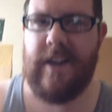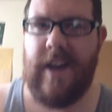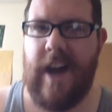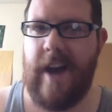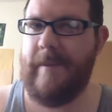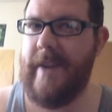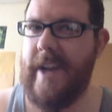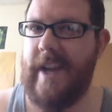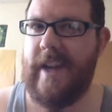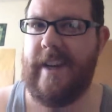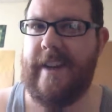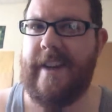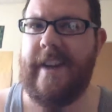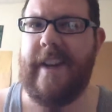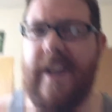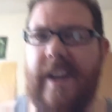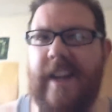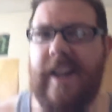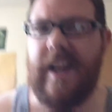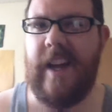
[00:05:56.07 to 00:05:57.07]
I mean,
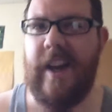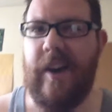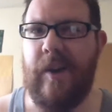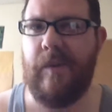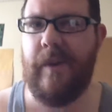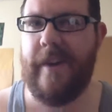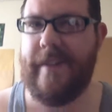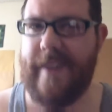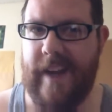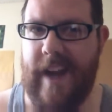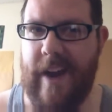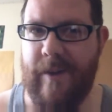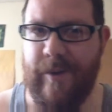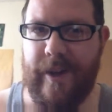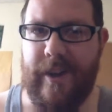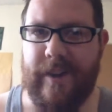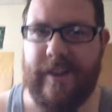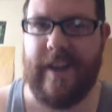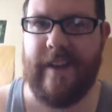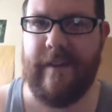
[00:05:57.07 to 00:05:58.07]
one thing I
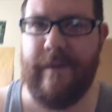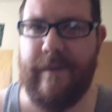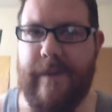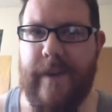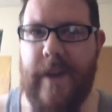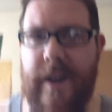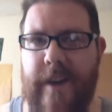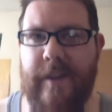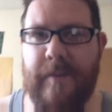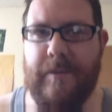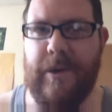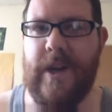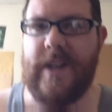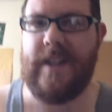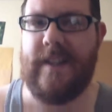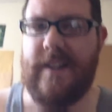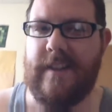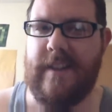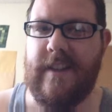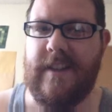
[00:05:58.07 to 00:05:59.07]
will give the
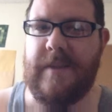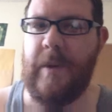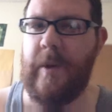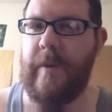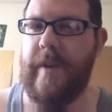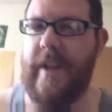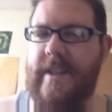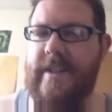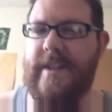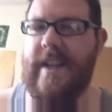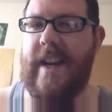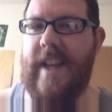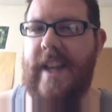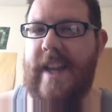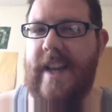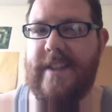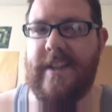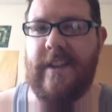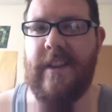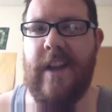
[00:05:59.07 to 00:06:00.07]
prince in this movie is that he
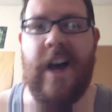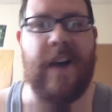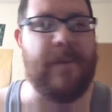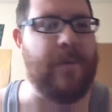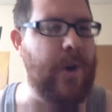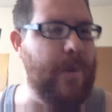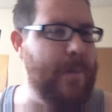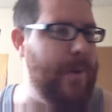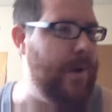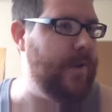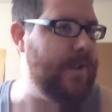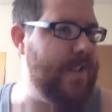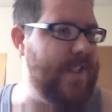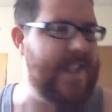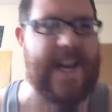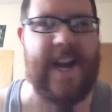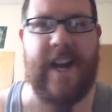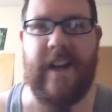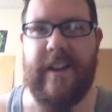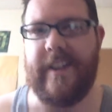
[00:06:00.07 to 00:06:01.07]
has a lot more
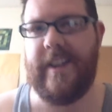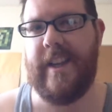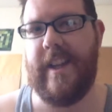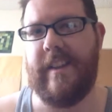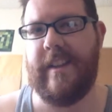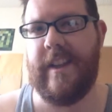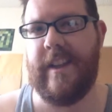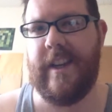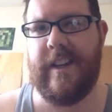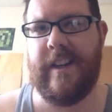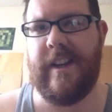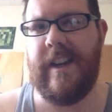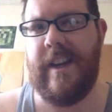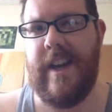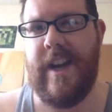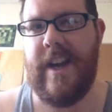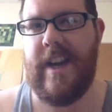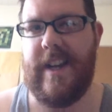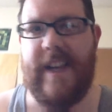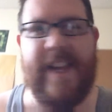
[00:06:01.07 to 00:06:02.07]
personality than
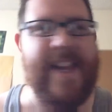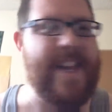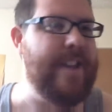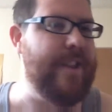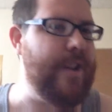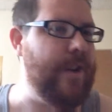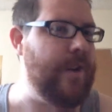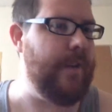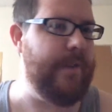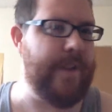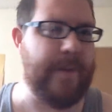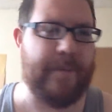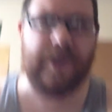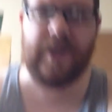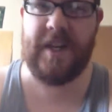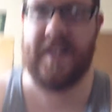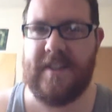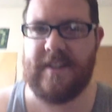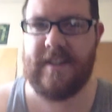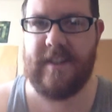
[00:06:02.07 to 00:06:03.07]
either of the
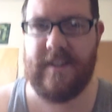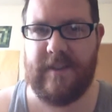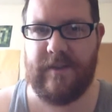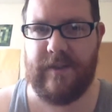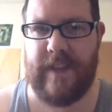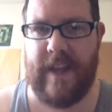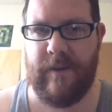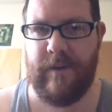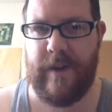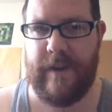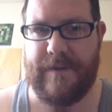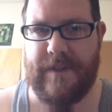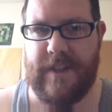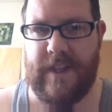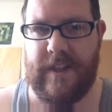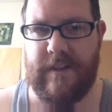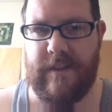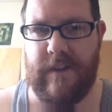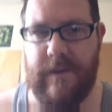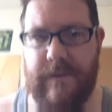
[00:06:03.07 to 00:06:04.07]
princes that we've
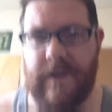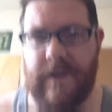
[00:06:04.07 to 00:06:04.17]
seen so